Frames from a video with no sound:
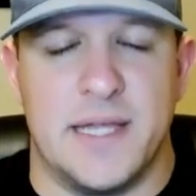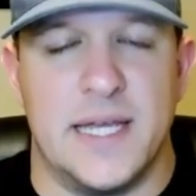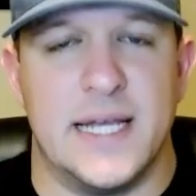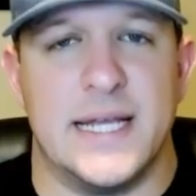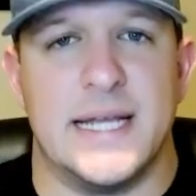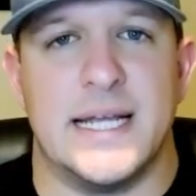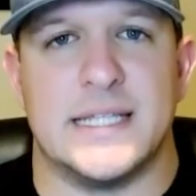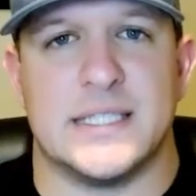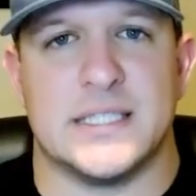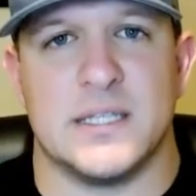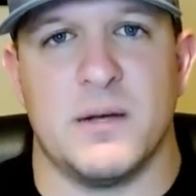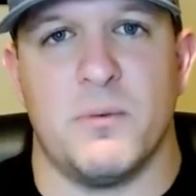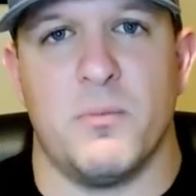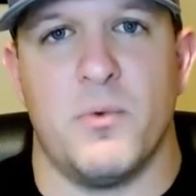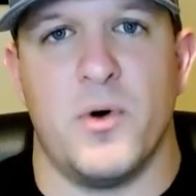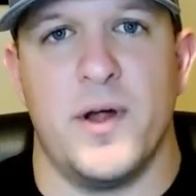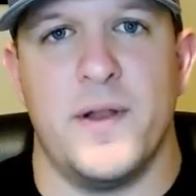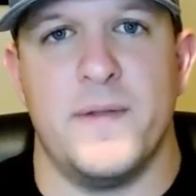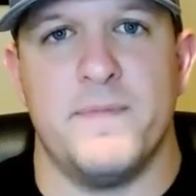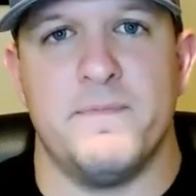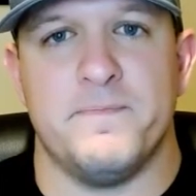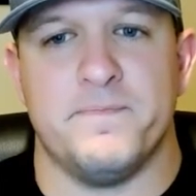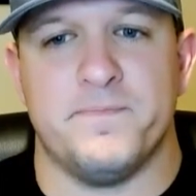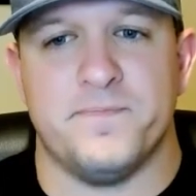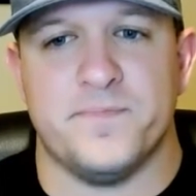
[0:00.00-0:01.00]
But I think it's
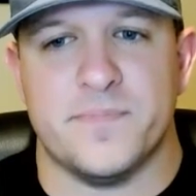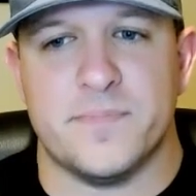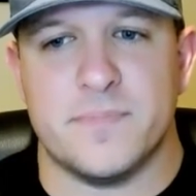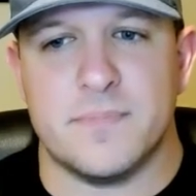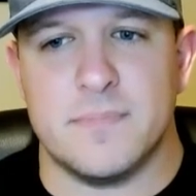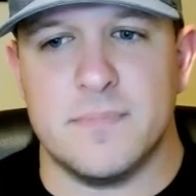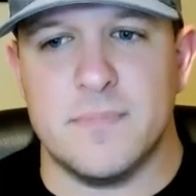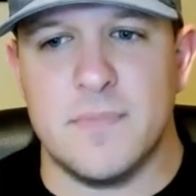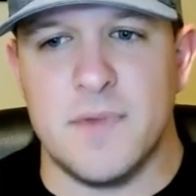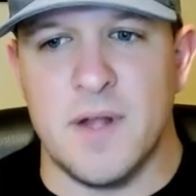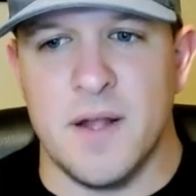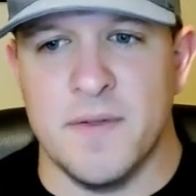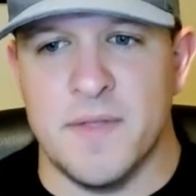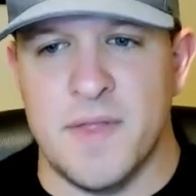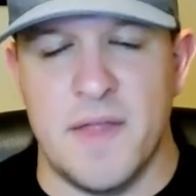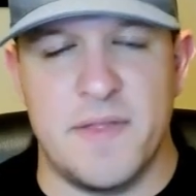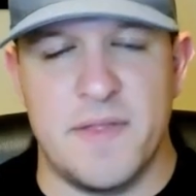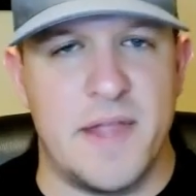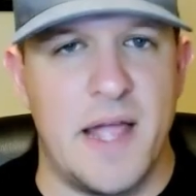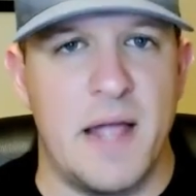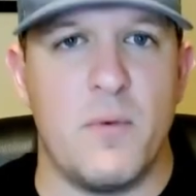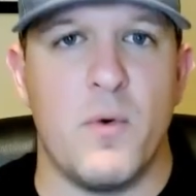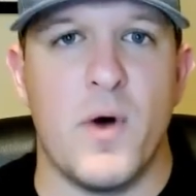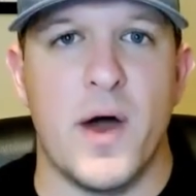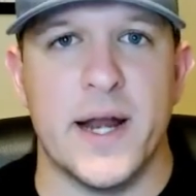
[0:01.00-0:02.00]
someone
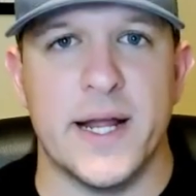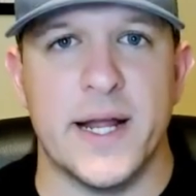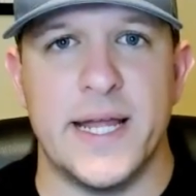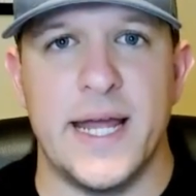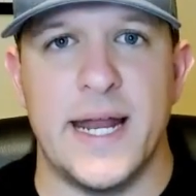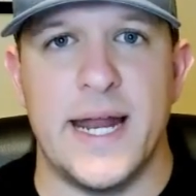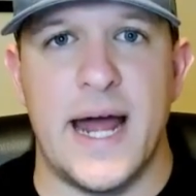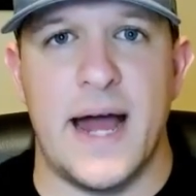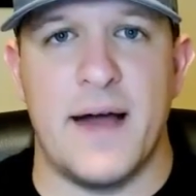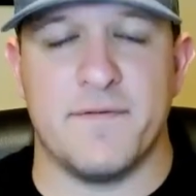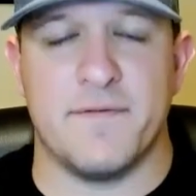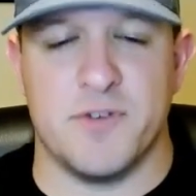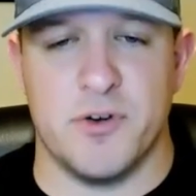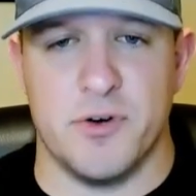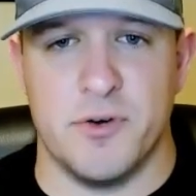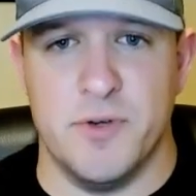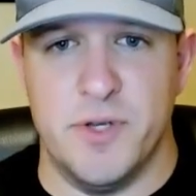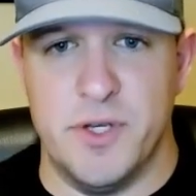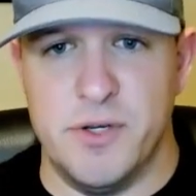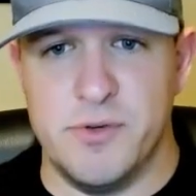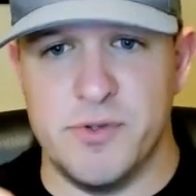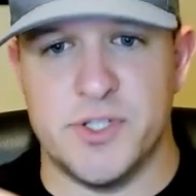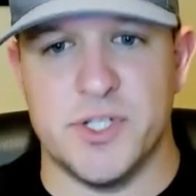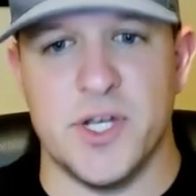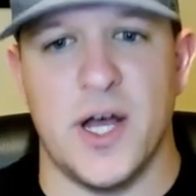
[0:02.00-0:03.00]
that they want to get
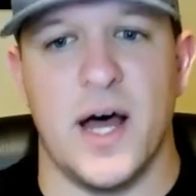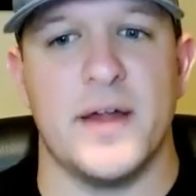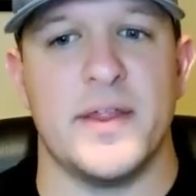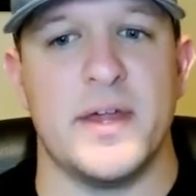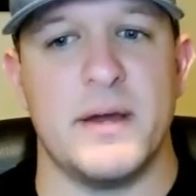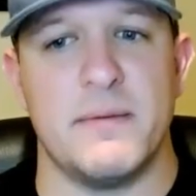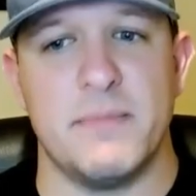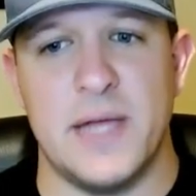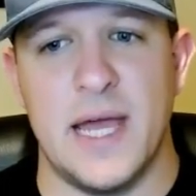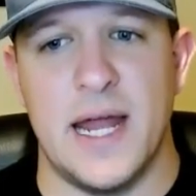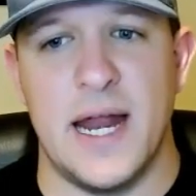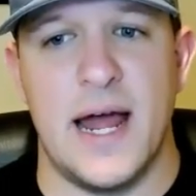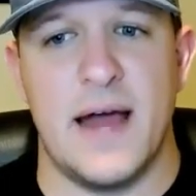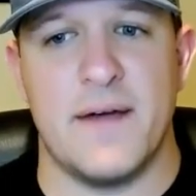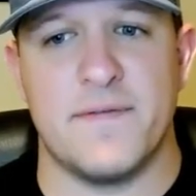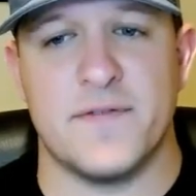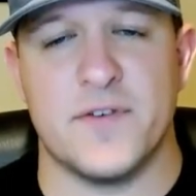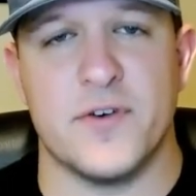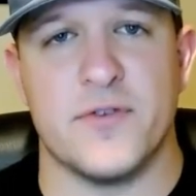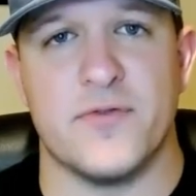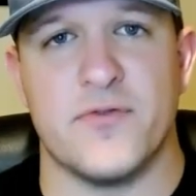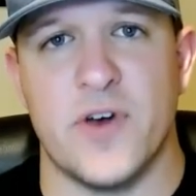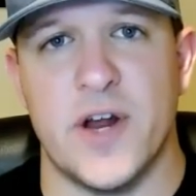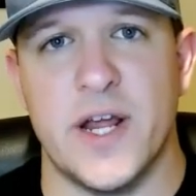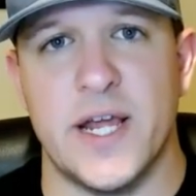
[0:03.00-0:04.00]
after. You saw them get
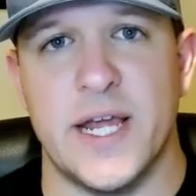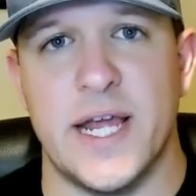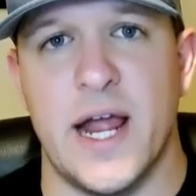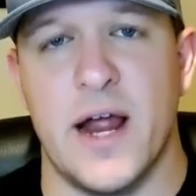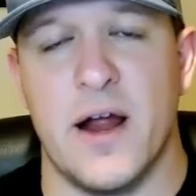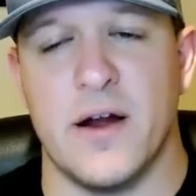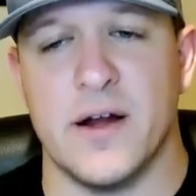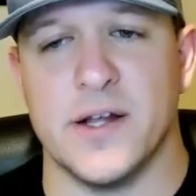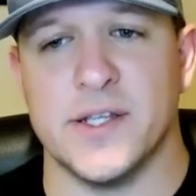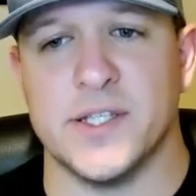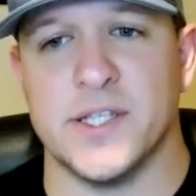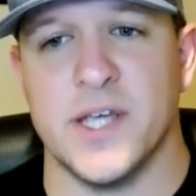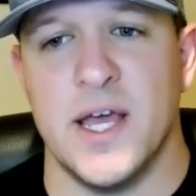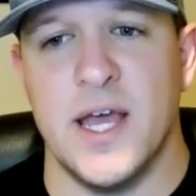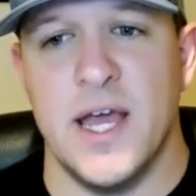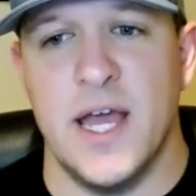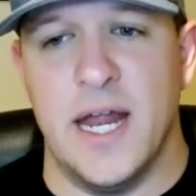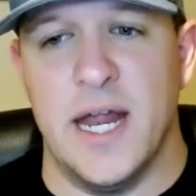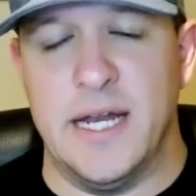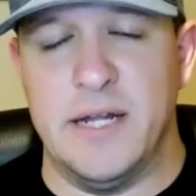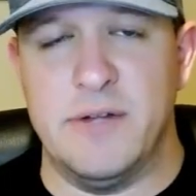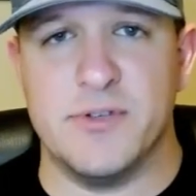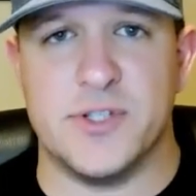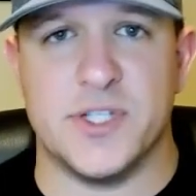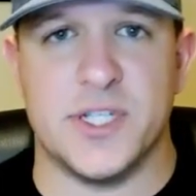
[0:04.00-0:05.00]
after Frank
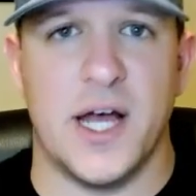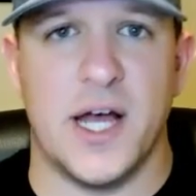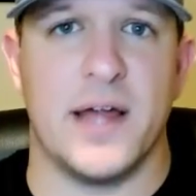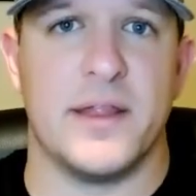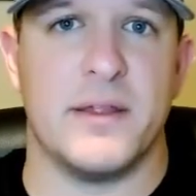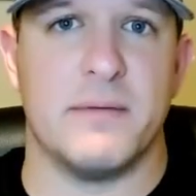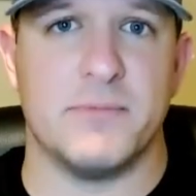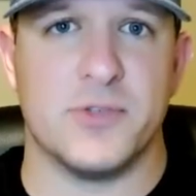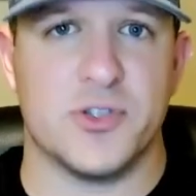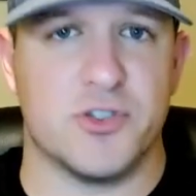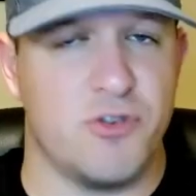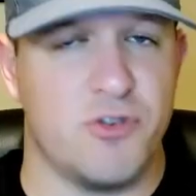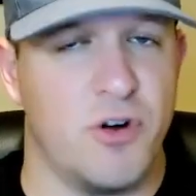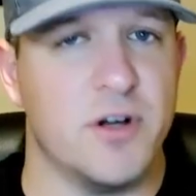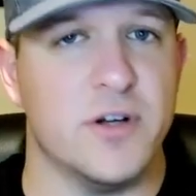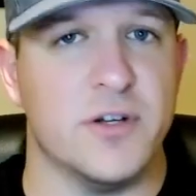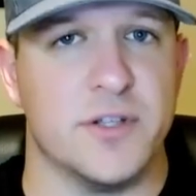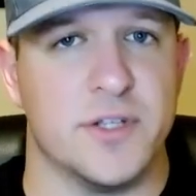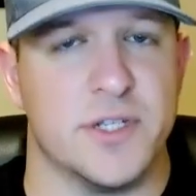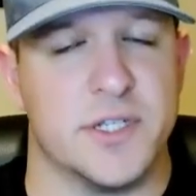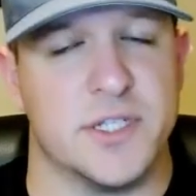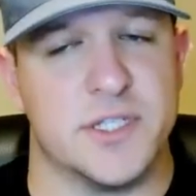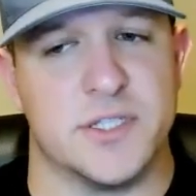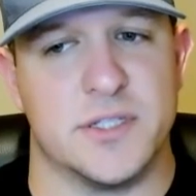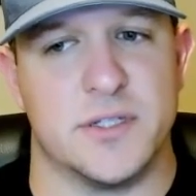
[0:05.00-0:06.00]
Harris, and you saw them
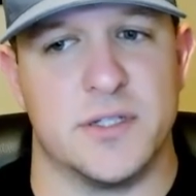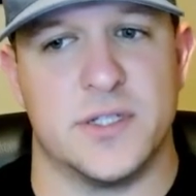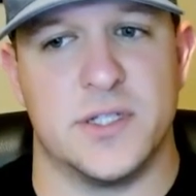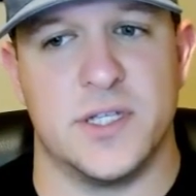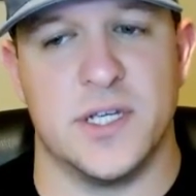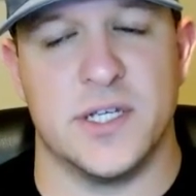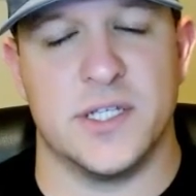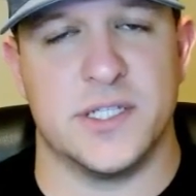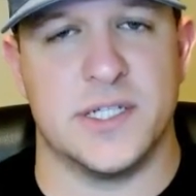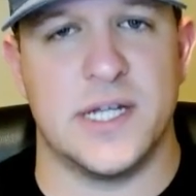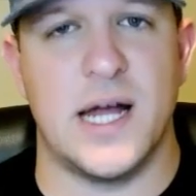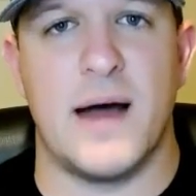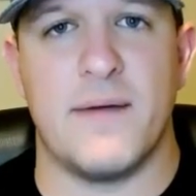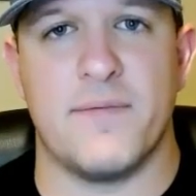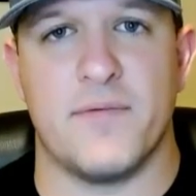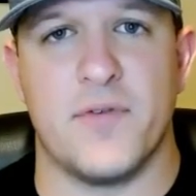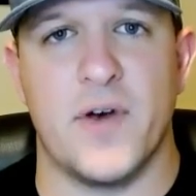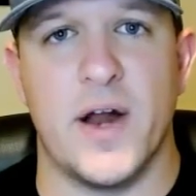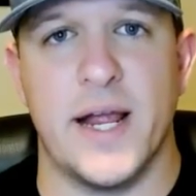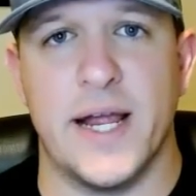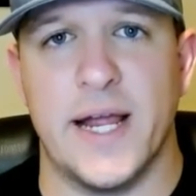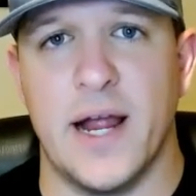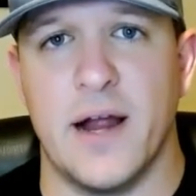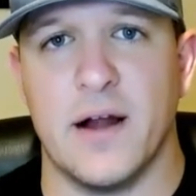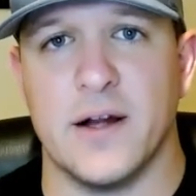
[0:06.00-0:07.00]
struggle to
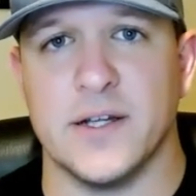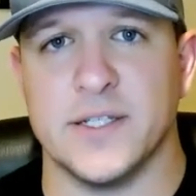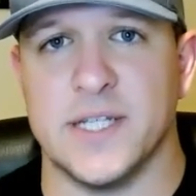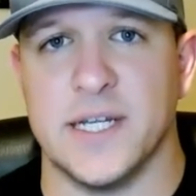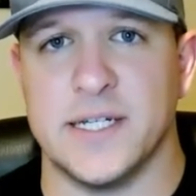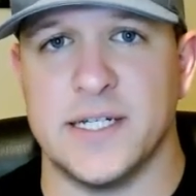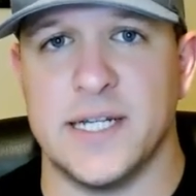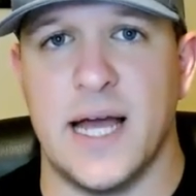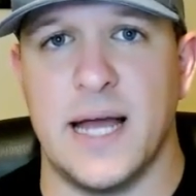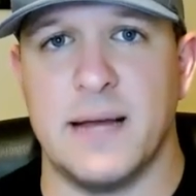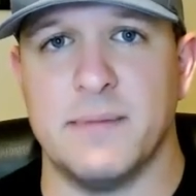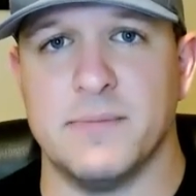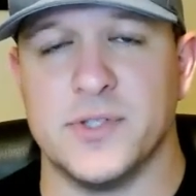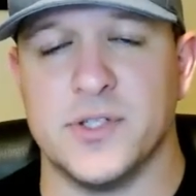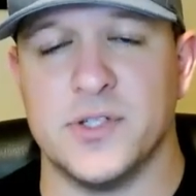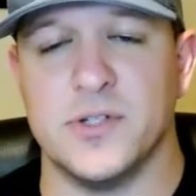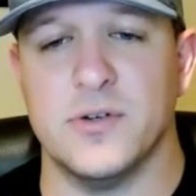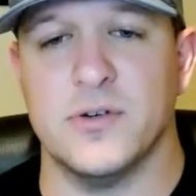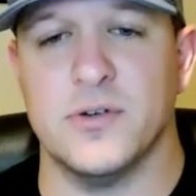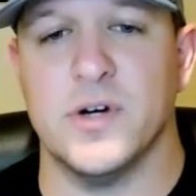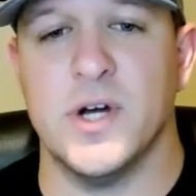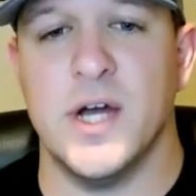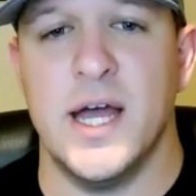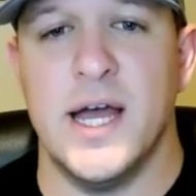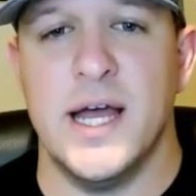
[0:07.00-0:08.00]
stop Frank Harris at
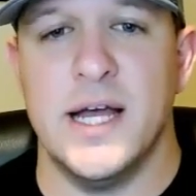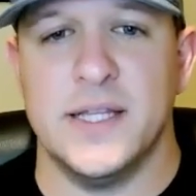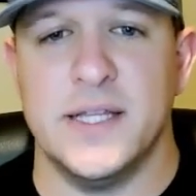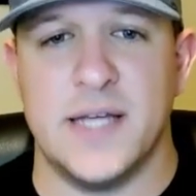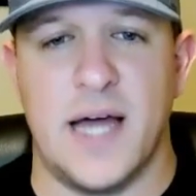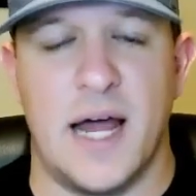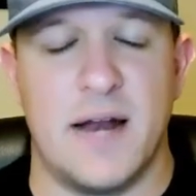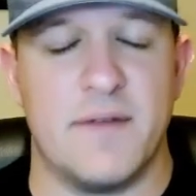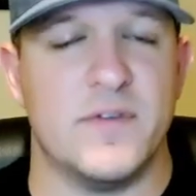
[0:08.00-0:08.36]
times too.